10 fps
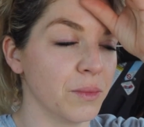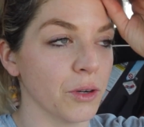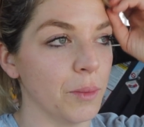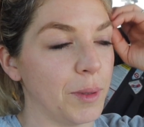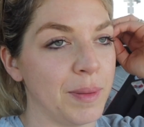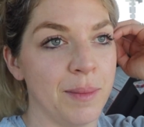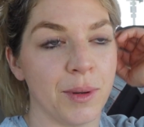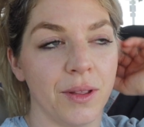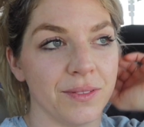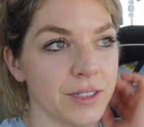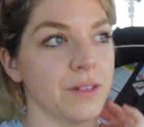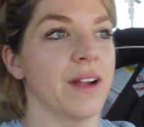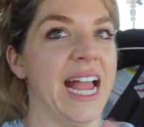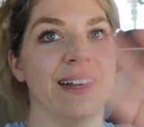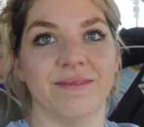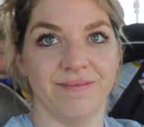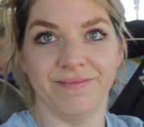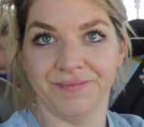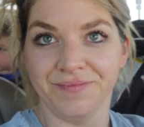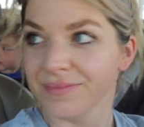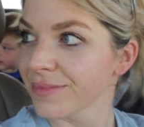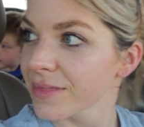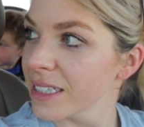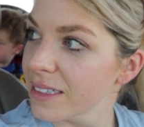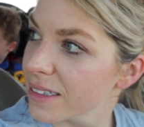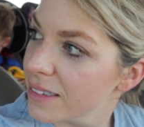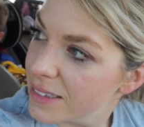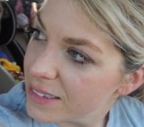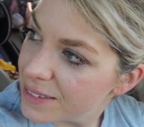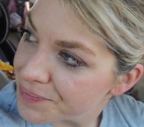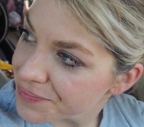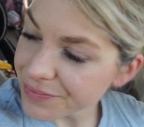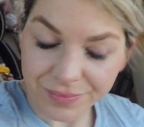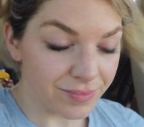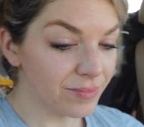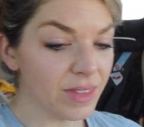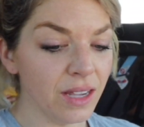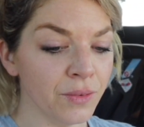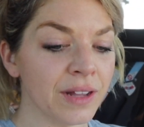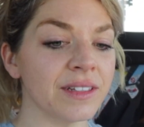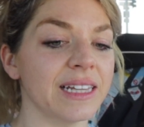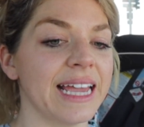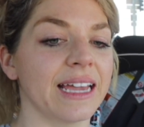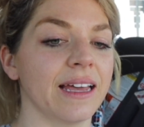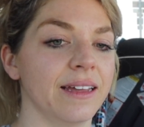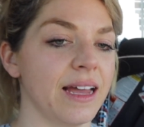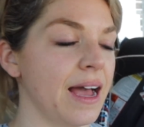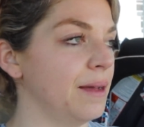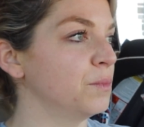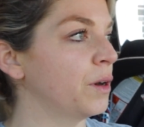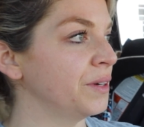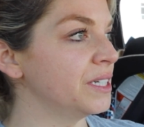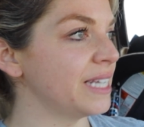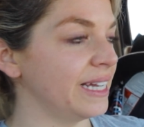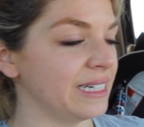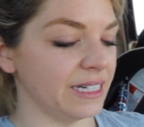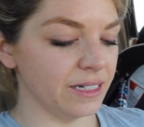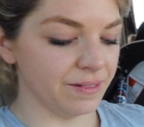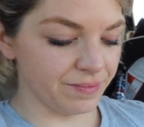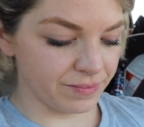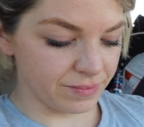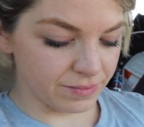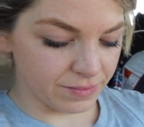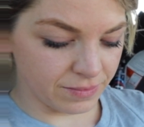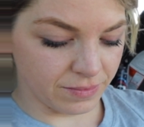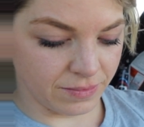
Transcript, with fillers: group of people for a ride. A noob. Around the lake. Um, what were you saying, dear? So.